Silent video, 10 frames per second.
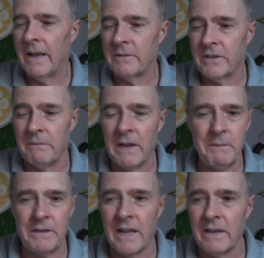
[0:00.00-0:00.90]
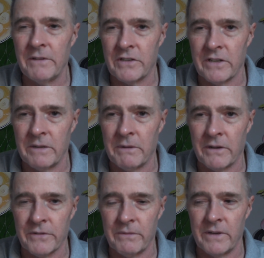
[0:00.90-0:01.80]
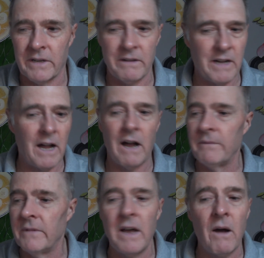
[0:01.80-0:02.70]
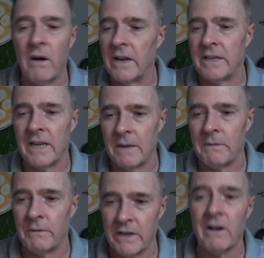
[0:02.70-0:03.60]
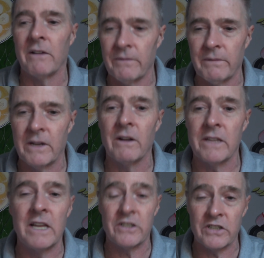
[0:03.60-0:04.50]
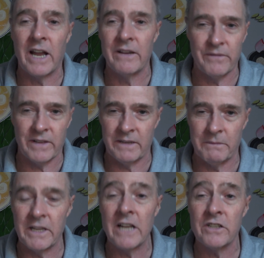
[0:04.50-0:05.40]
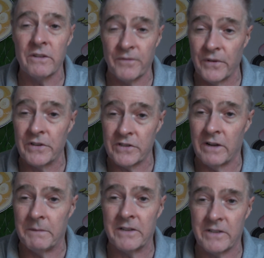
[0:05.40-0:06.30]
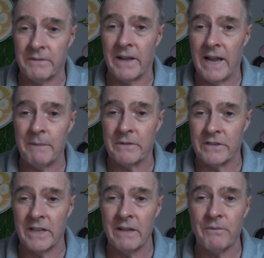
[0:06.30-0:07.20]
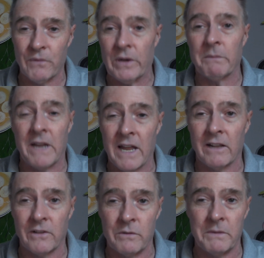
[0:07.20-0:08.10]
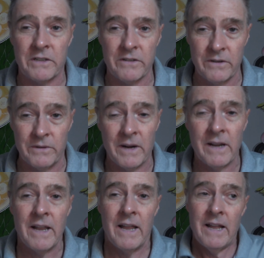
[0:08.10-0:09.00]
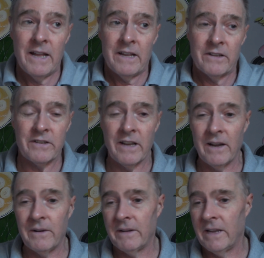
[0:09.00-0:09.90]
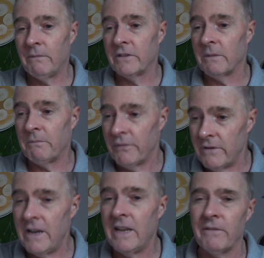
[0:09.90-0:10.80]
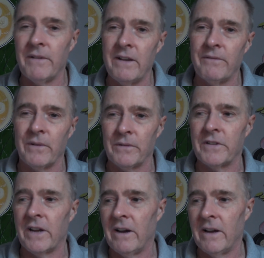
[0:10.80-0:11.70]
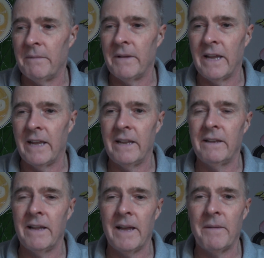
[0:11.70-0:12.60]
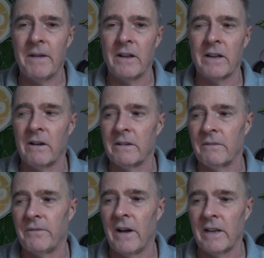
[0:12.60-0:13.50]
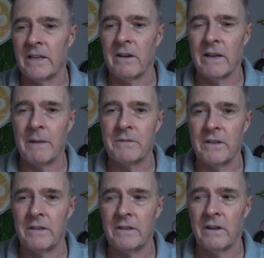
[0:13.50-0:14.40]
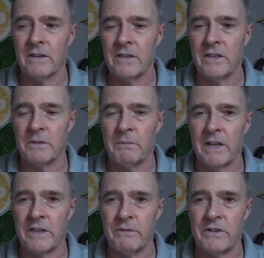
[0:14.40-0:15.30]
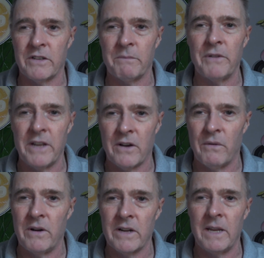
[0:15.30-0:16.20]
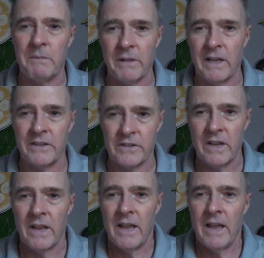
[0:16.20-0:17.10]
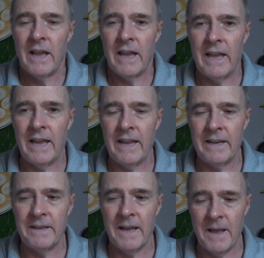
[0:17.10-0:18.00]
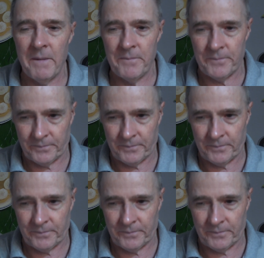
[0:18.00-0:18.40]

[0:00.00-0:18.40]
So maybe none of his seatbelts work. I've no idea, but we got safely. But that's the first time that's ever happened, so that freaked me out a little bit too. So it was a pretty eventful time, and I finally got to this place, which is a pretty quirky place, and I